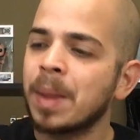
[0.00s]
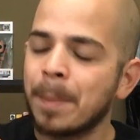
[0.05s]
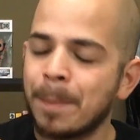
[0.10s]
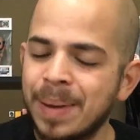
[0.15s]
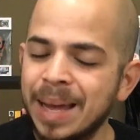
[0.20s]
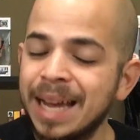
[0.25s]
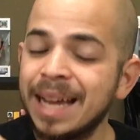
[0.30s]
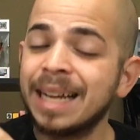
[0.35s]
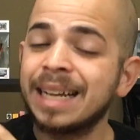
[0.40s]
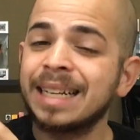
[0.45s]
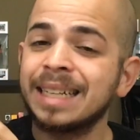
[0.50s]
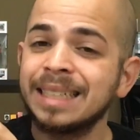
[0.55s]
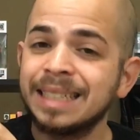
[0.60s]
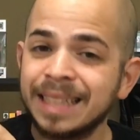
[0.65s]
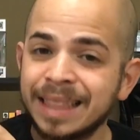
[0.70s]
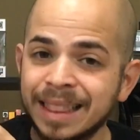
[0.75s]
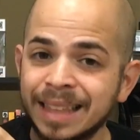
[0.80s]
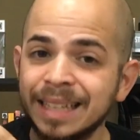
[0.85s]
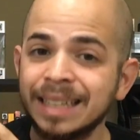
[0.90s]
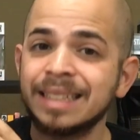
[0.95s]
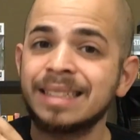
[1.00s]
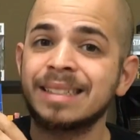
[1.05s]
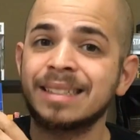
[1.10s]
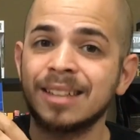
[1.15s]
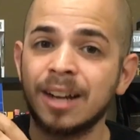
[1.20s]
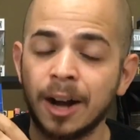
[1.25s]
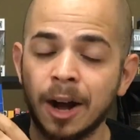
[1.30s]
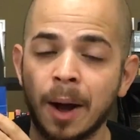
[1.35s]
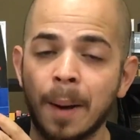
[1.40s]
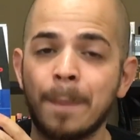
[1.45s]
Pick
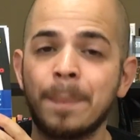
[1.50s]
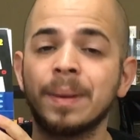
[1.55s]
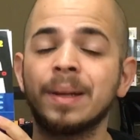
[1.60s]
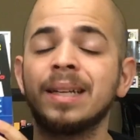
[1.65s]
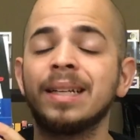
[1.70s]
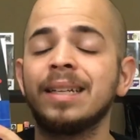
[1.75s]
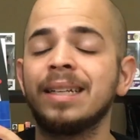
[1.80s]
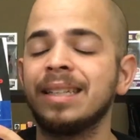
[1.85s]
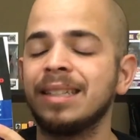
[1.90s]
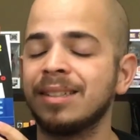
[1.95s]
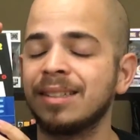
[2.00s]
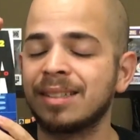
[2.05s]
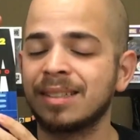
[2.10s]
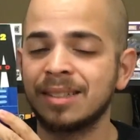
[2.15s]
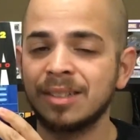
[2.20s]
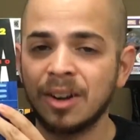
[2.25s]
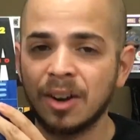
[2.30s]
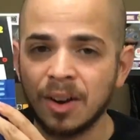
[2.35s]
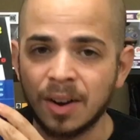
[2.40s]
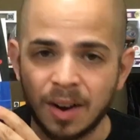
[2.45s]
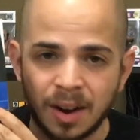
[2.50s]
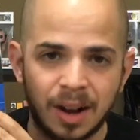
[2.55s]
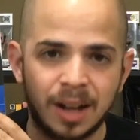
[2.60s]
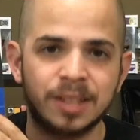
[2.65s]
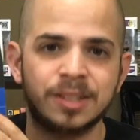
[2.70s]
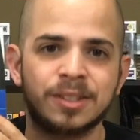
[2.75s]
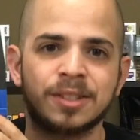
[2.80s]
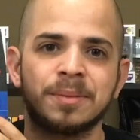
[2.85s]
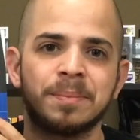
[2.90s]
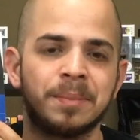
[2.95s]
this up. It is
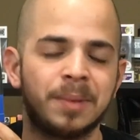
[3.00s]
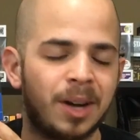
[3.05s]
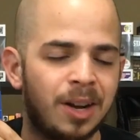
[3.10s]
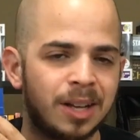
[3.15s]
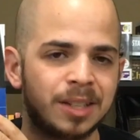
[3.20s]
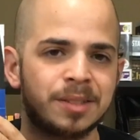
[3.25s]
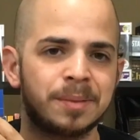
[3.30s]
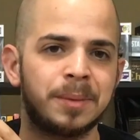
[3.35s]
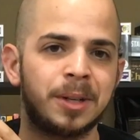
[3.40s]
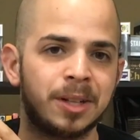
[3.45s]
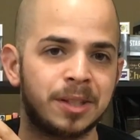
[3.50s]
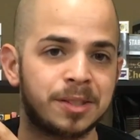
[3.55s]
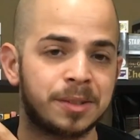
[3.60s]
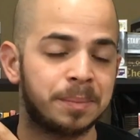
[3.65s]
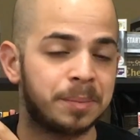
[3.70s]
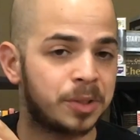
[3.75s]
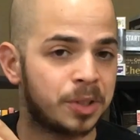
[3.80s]
awesome, awesome, awesome.